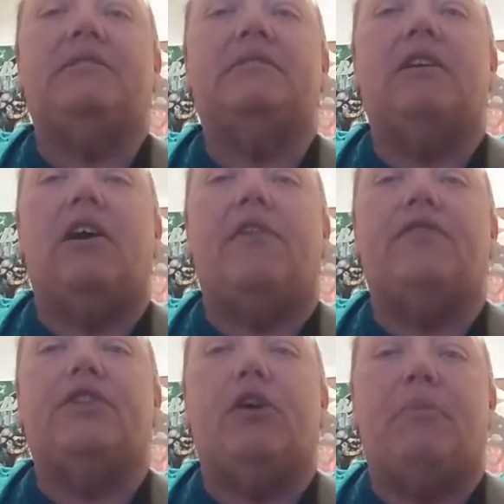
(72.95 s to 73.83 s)
stuff
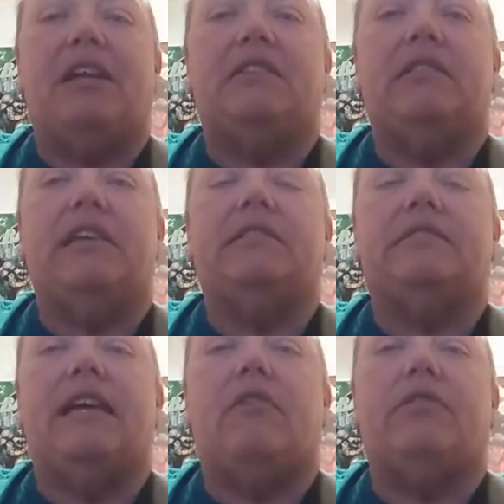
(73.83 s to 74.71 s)
and making things
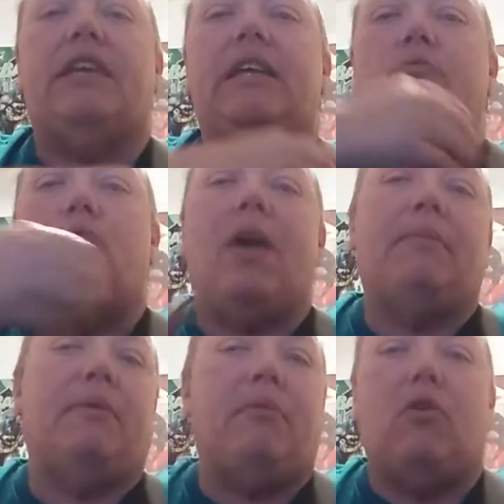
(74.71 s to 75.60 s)
sound neat and
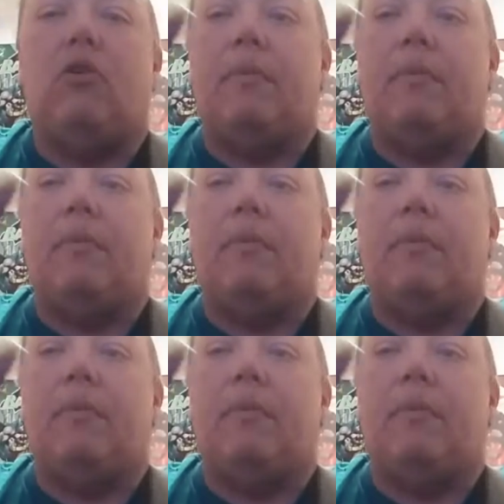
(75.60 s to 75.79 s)
whammy bar.